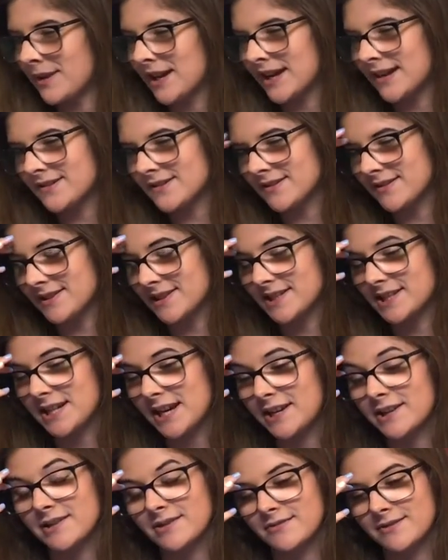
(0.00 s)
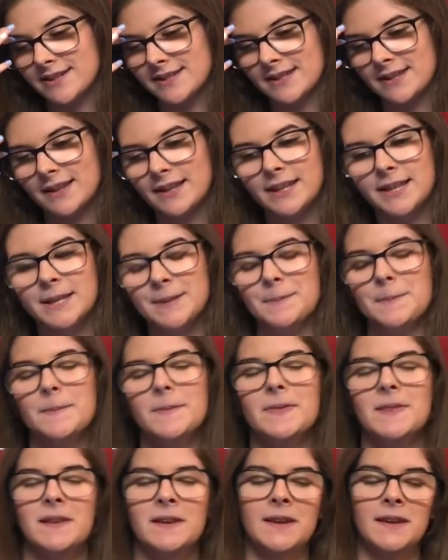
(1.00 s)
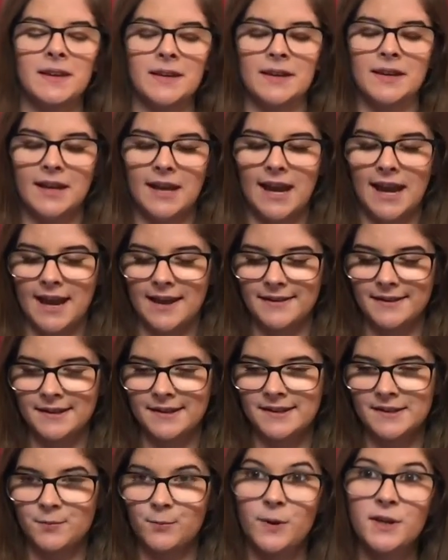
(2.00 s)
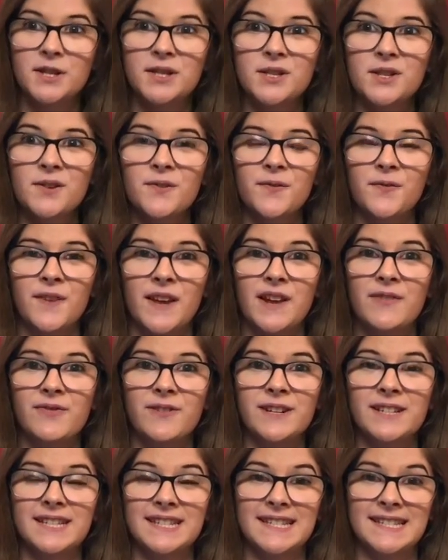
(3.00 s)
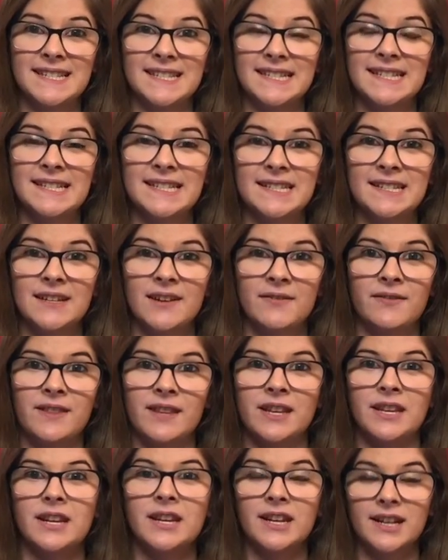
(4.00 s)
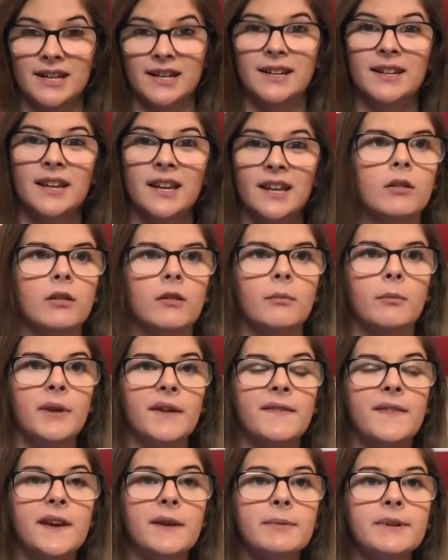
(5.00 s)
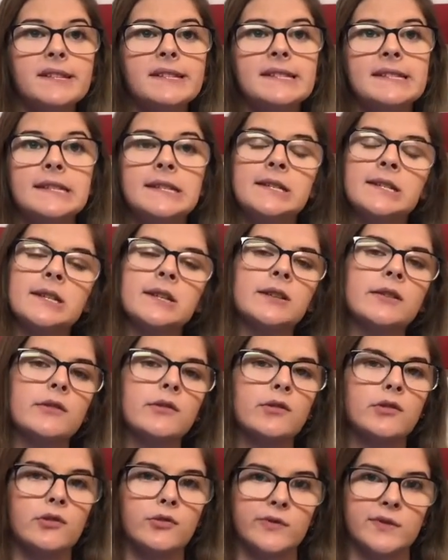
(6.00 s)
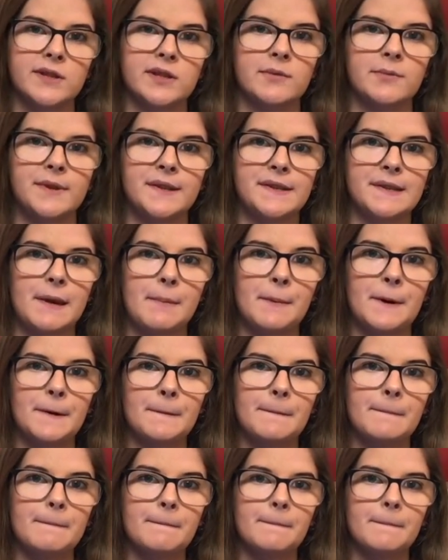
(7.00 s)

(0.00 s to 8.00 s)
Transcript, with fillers: My answer has changed recently. And it's what's your favorite season of the year? My favorite season used to be summer.